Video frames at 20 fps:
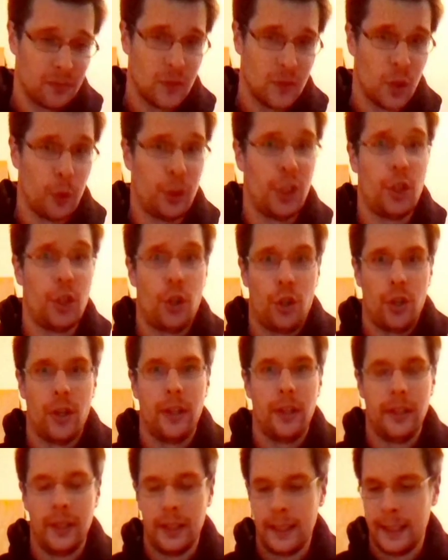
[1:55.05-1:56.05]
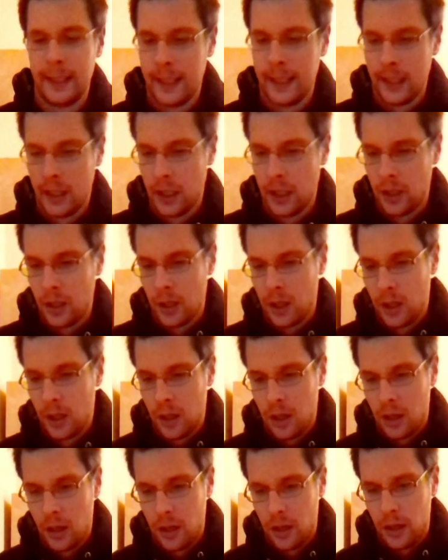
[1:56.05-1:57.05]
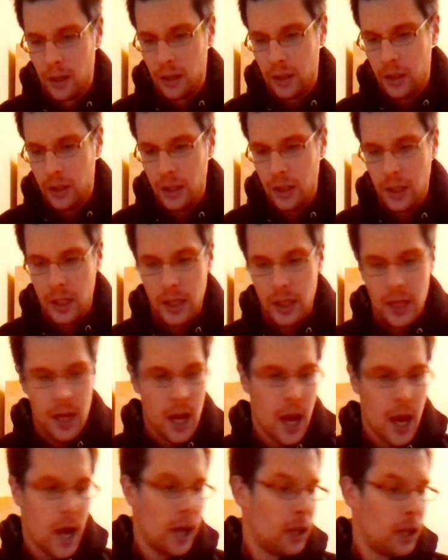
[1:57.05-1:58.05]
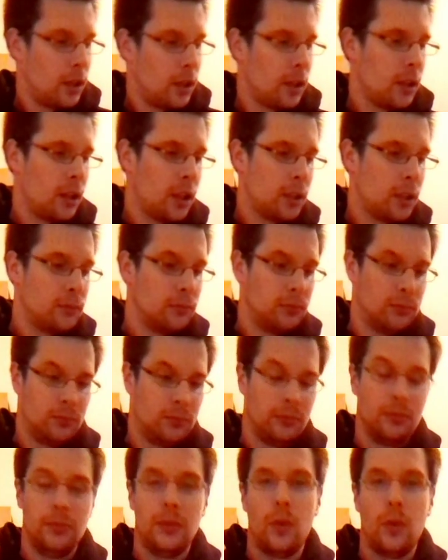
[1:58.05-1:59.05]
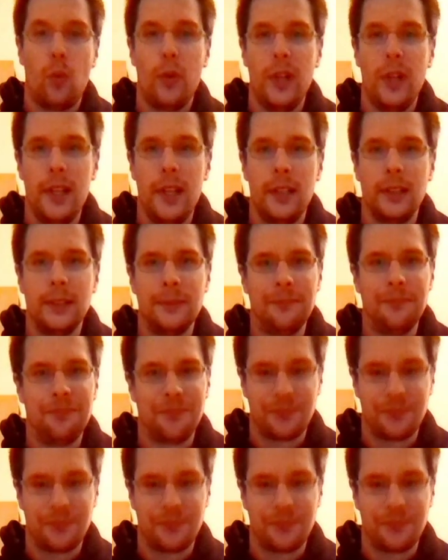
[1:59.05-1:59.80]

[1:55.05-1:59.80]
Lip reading: which it should. Yeah, the wheel,